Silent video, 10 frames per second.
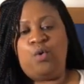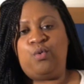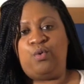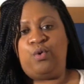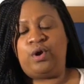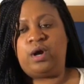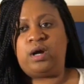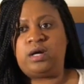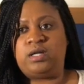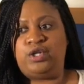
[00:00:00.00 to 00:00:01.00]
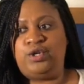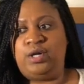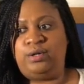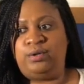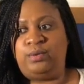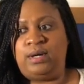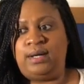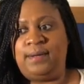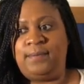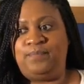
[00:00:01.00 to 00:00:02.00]
or,
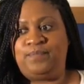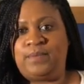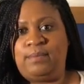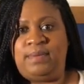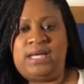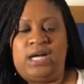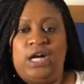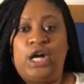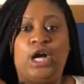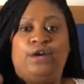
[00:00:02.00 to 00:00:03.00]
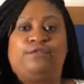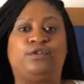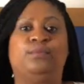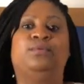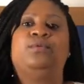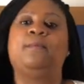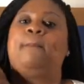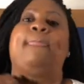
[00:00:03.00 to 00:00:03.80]
being uncomfortable.